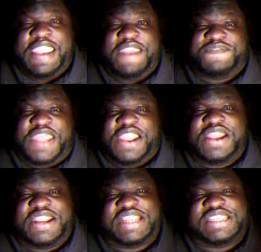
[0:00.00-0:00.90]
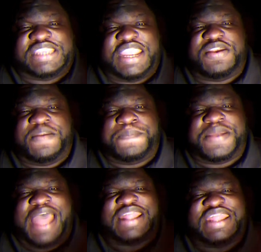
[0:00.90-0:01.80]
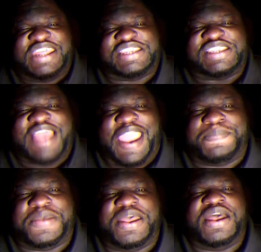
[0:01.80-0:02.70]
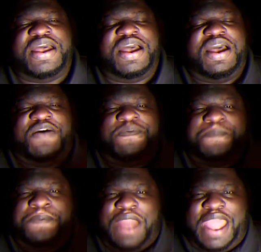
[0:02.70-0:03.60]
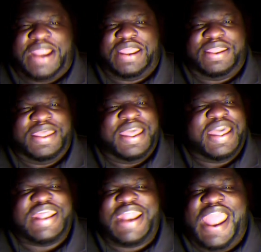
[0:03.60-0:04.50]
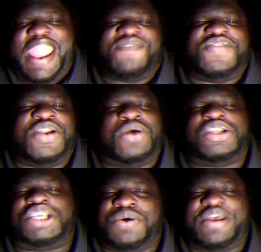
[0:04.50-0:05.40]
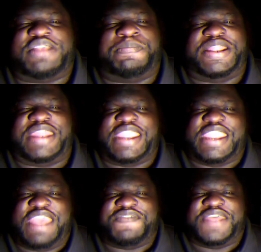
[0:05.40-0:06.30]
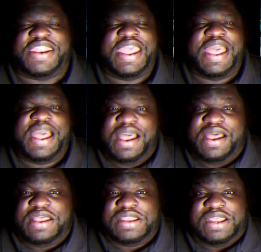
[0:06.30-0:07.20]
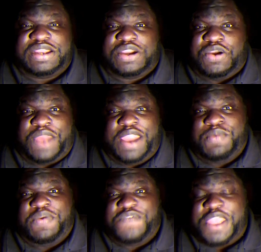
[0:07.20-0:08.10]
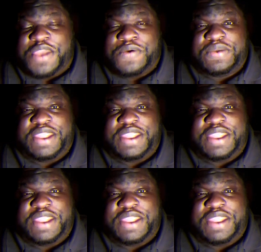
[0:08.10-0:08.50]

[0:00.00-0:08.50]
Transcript: If they're going to continue to put out this type of product, then I have no choice but to give it a great review.